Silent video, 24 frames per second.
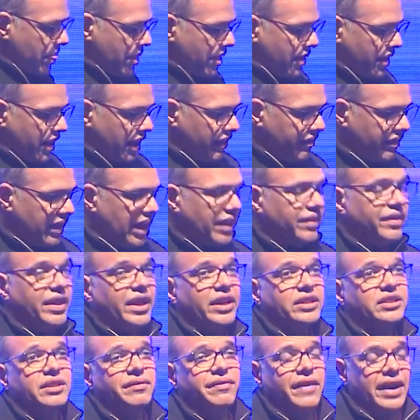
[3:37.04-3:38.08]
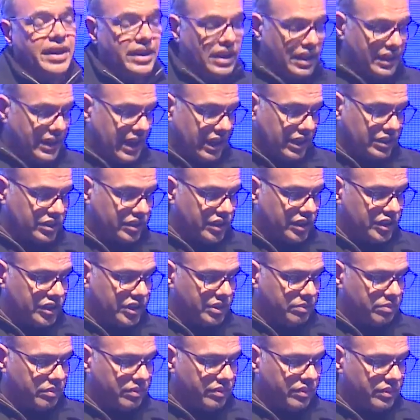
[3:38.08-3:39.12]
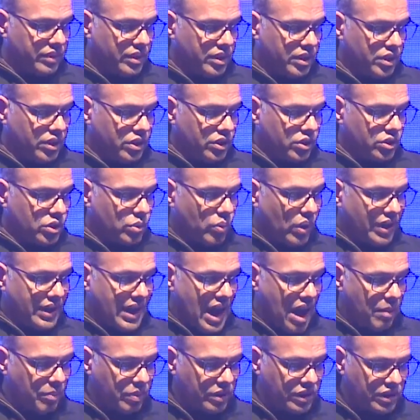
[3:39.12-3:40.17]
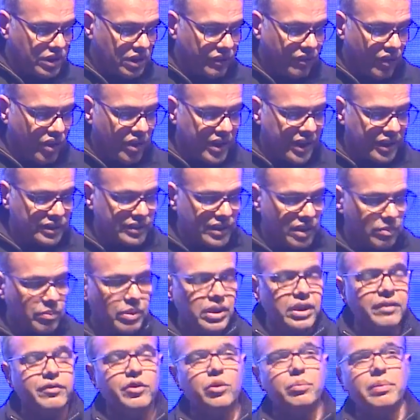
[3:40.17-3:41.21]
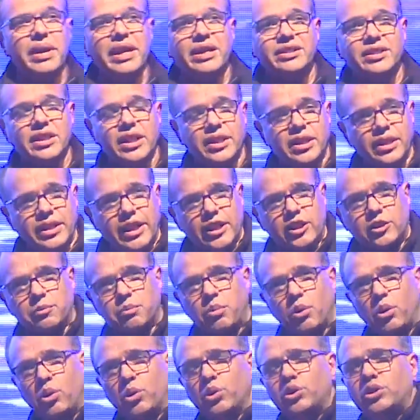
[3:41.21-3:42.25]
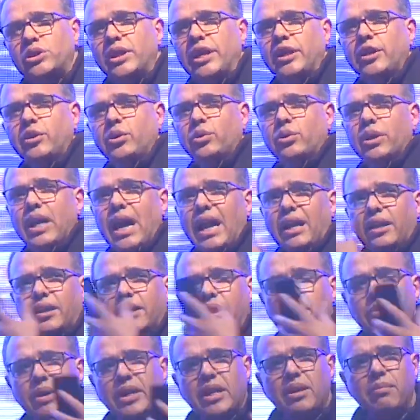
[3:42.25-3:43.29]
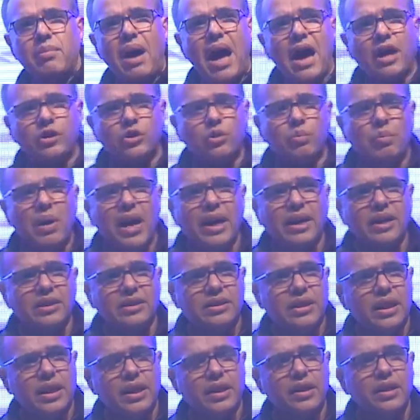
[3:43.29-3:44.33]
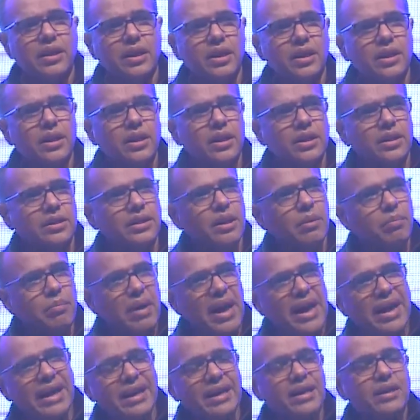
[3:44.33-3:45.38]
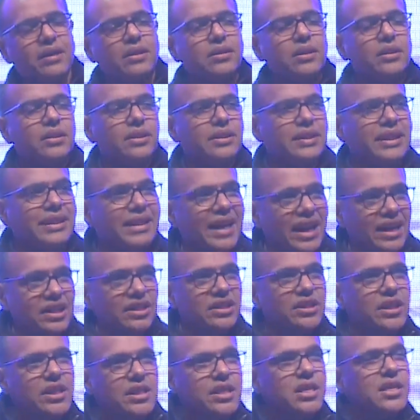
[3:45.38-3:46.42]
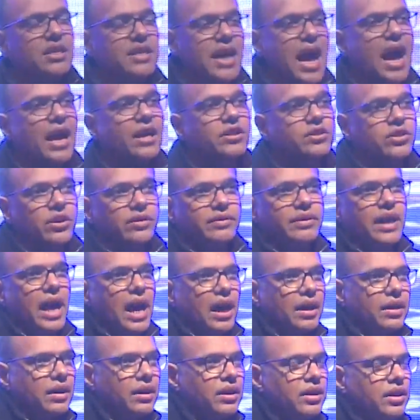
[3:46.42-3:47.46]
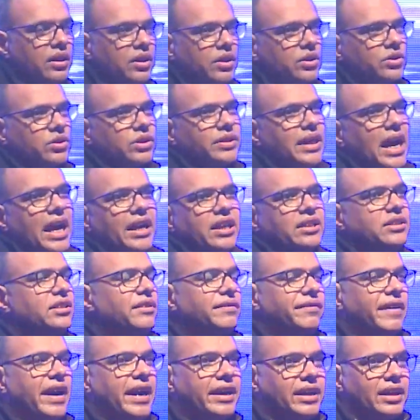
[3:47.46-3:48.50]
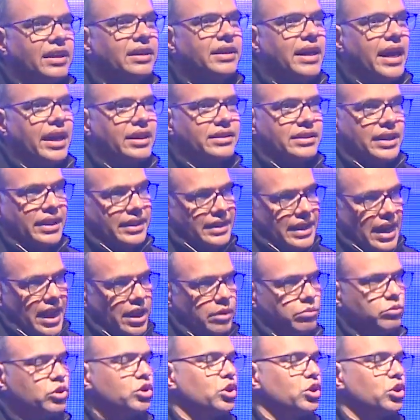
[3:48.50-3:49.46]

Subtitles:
And then there is a final tax regime. So what happens if, for example, if you make certain exports and you get the money back to Pakistan, the bank deducts certain tax on that. So that is the final tax at times.